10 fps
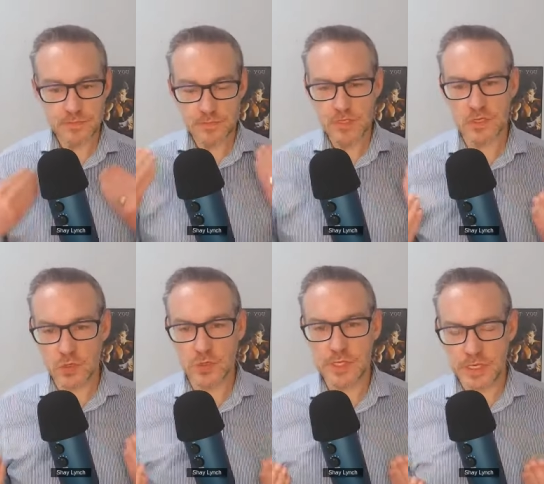So in
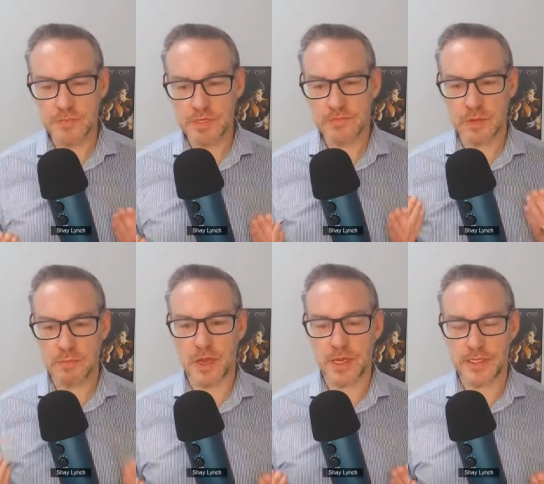terms of the
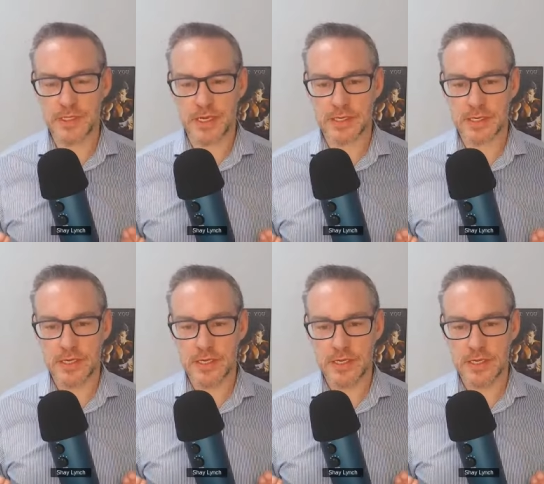mindset,
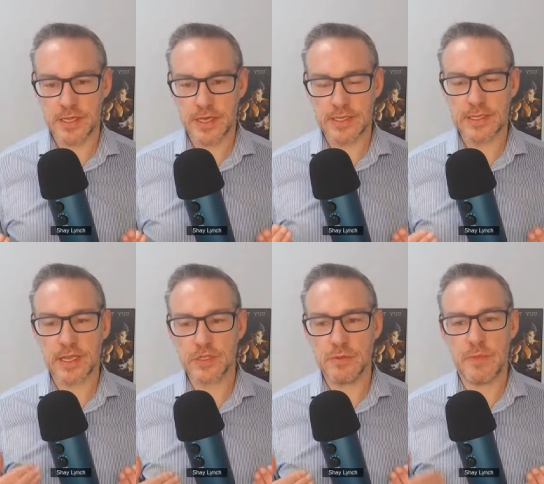it's actually
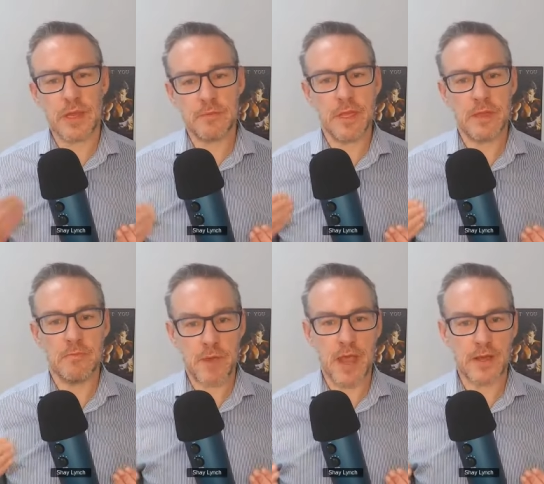made me
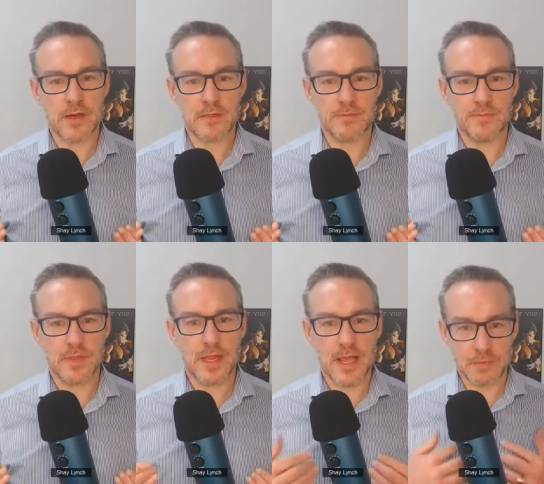better
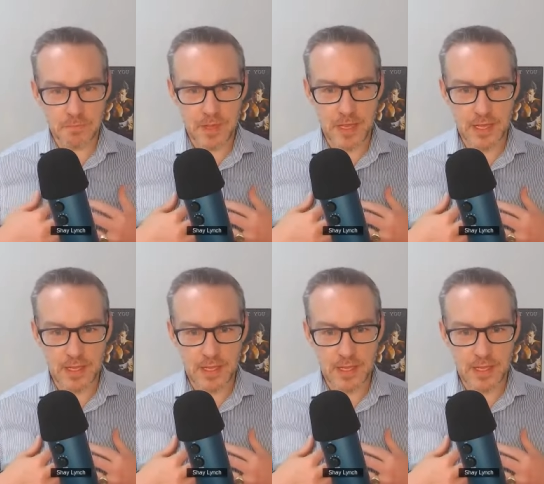at me